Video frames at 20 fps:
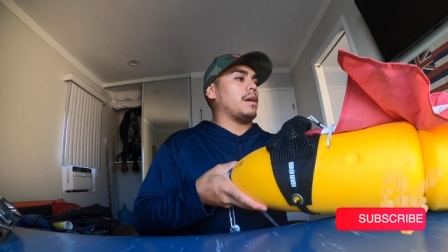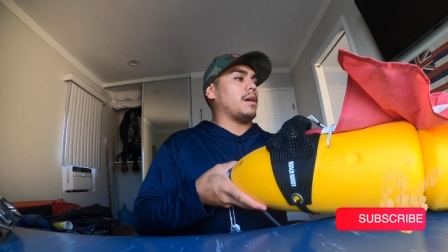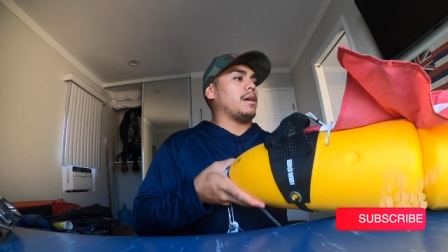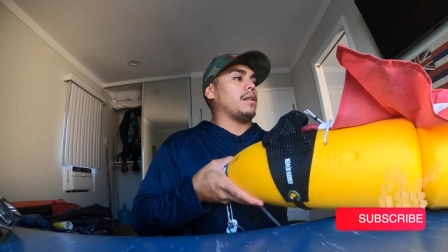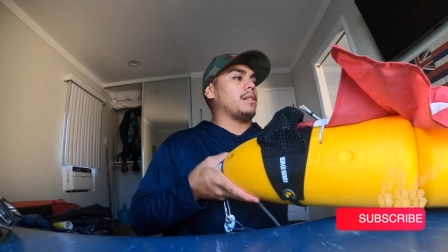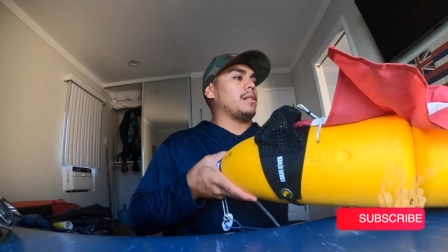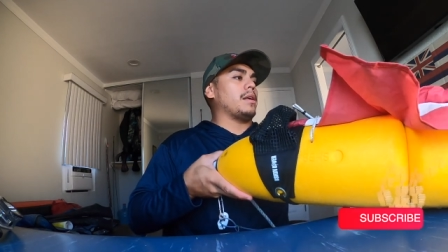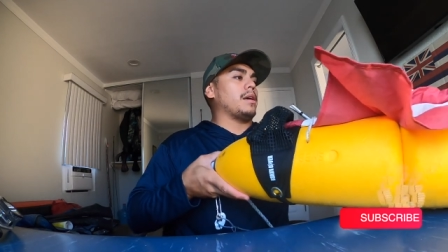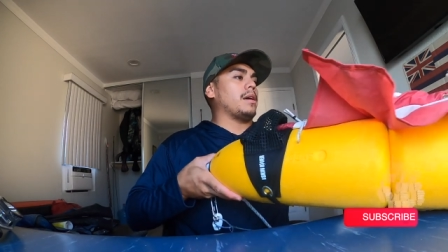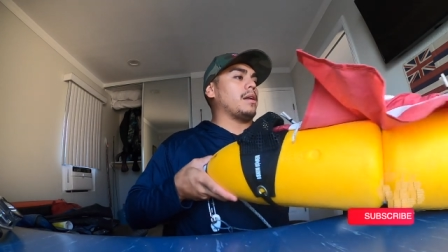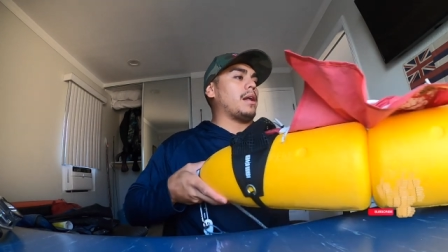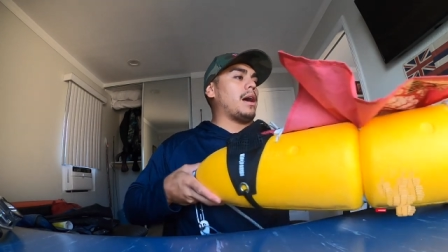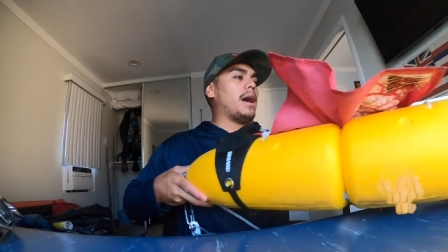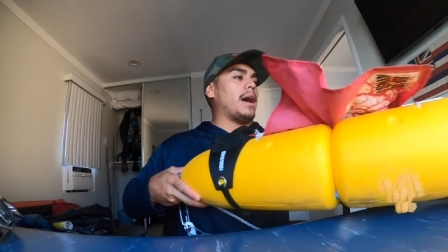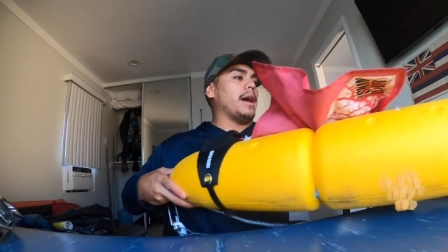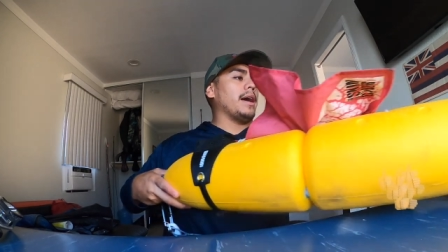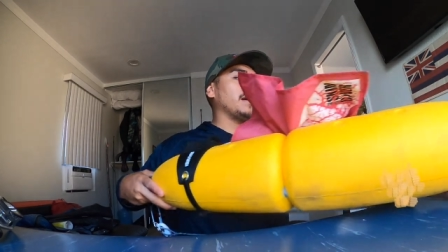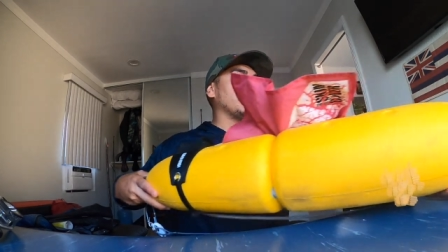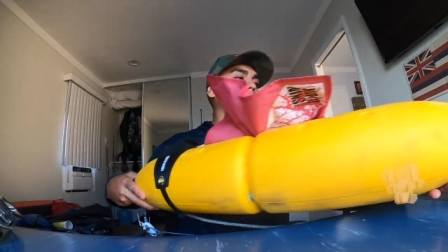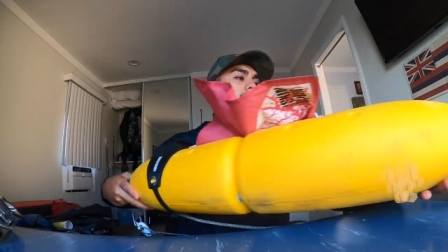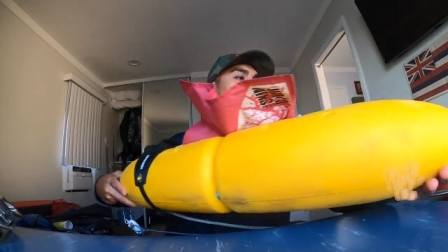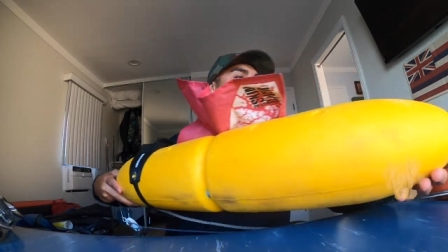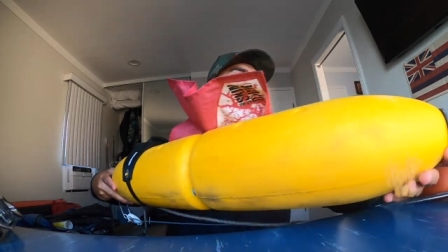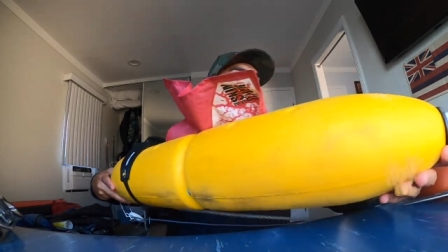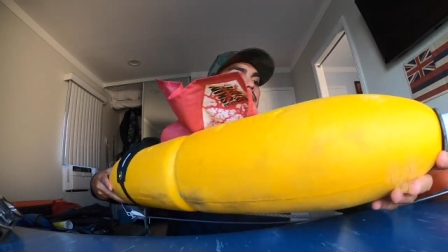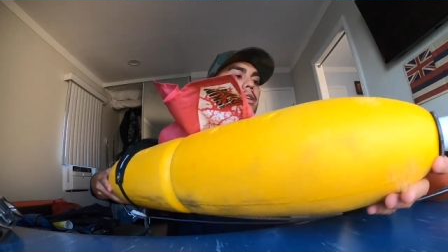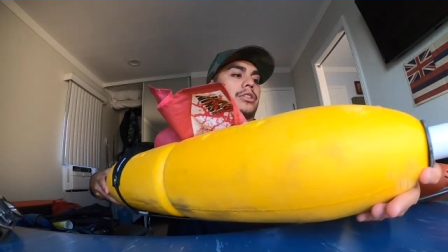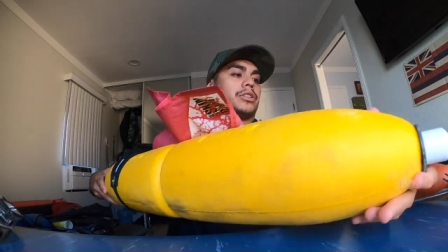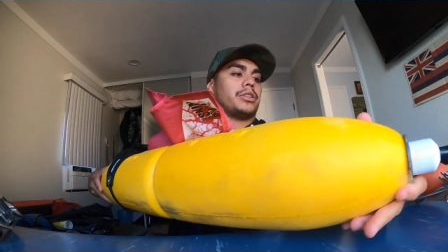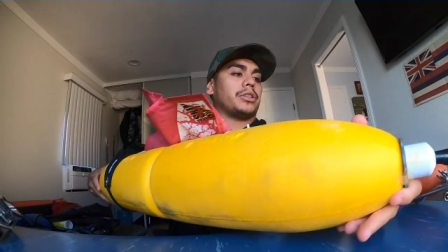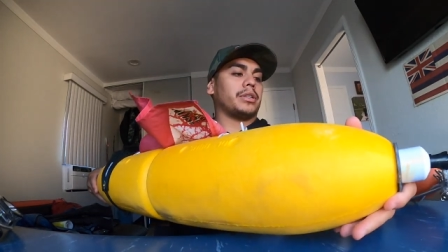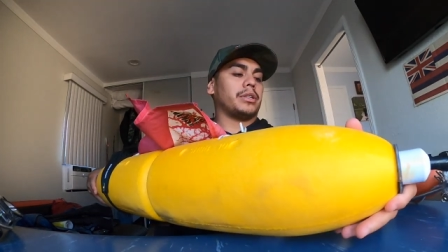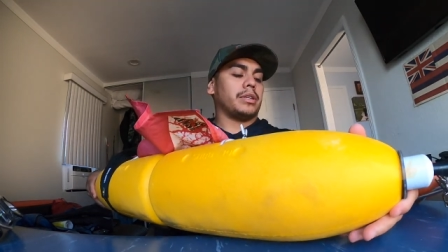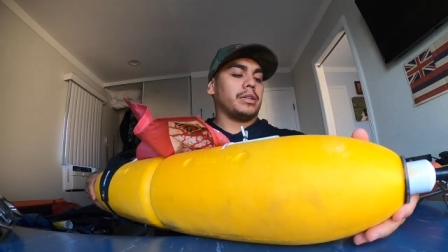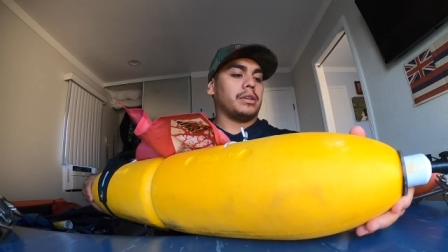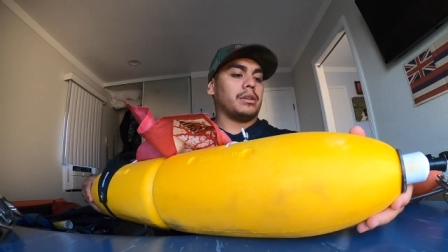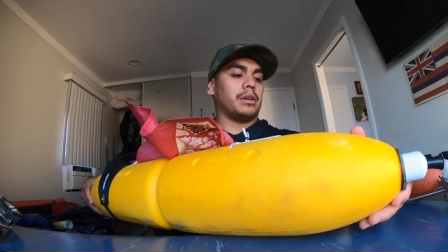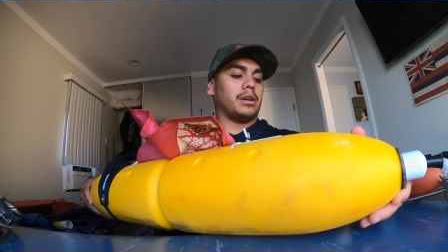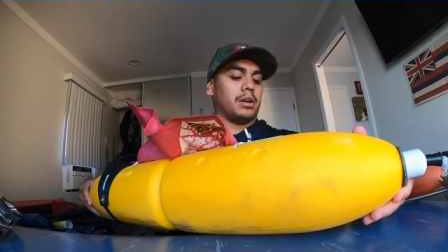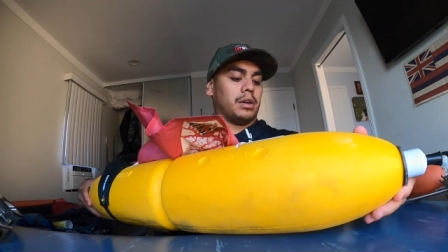And then I attach
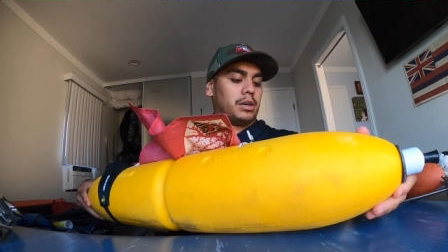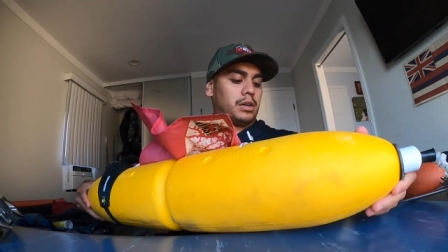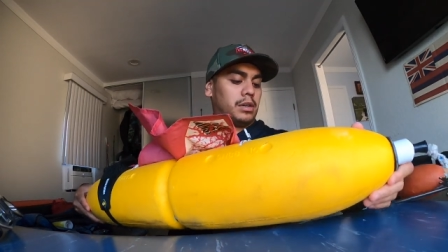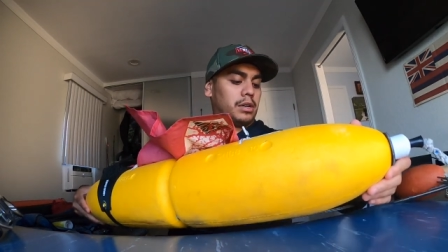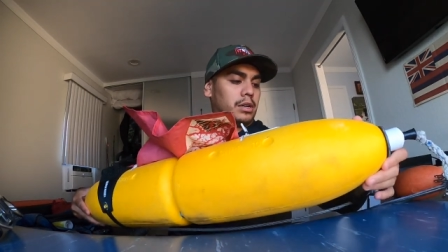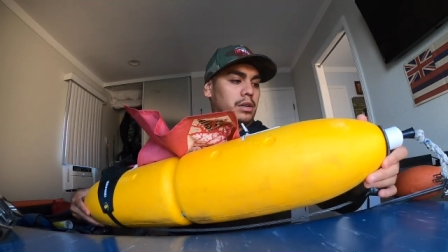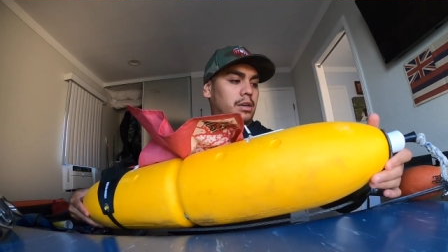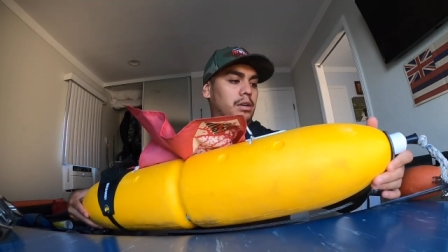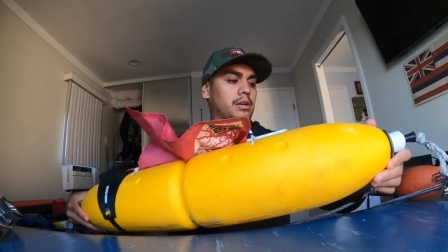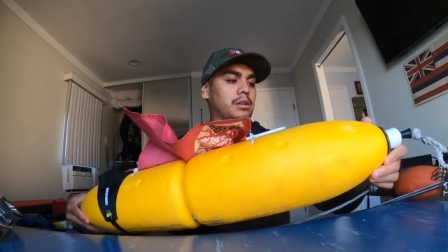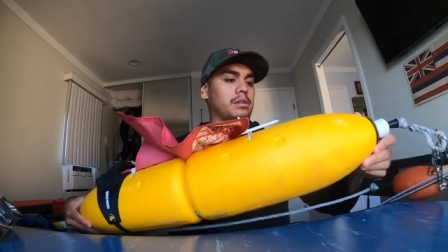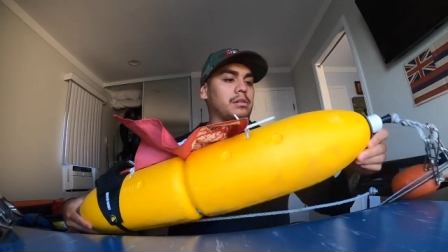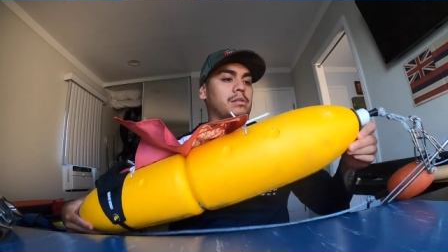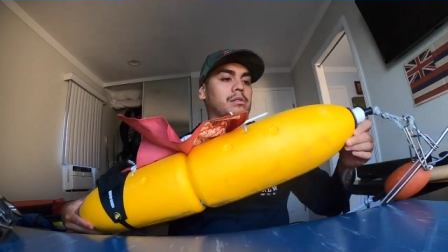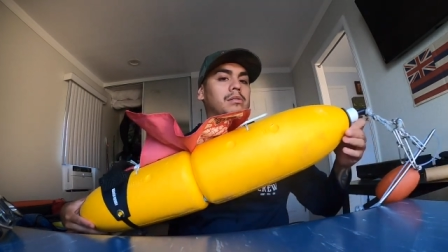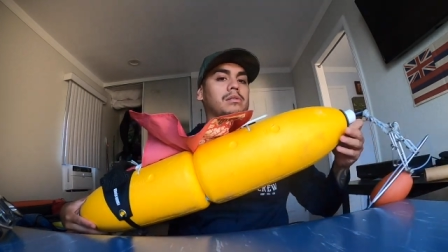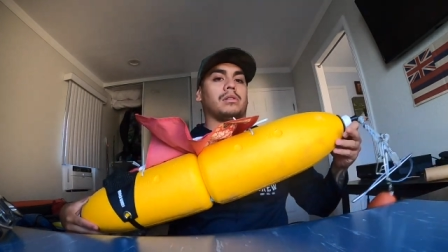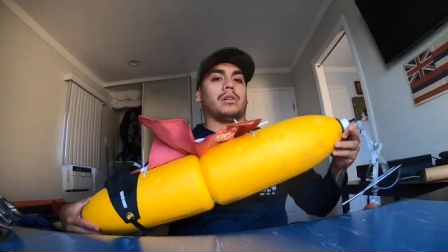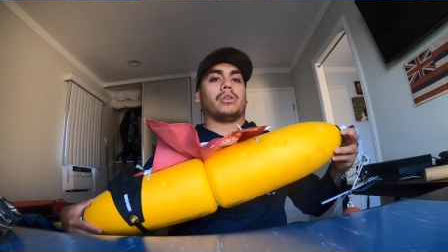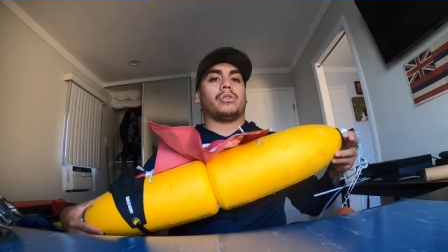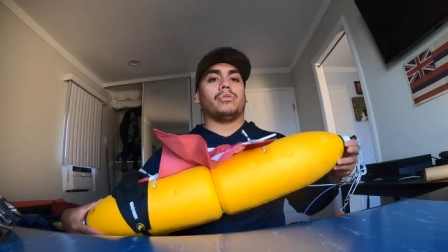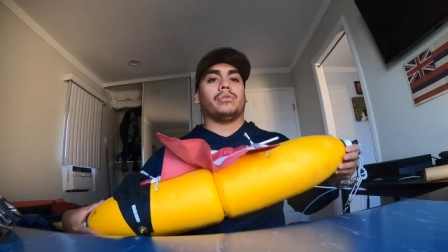uh, a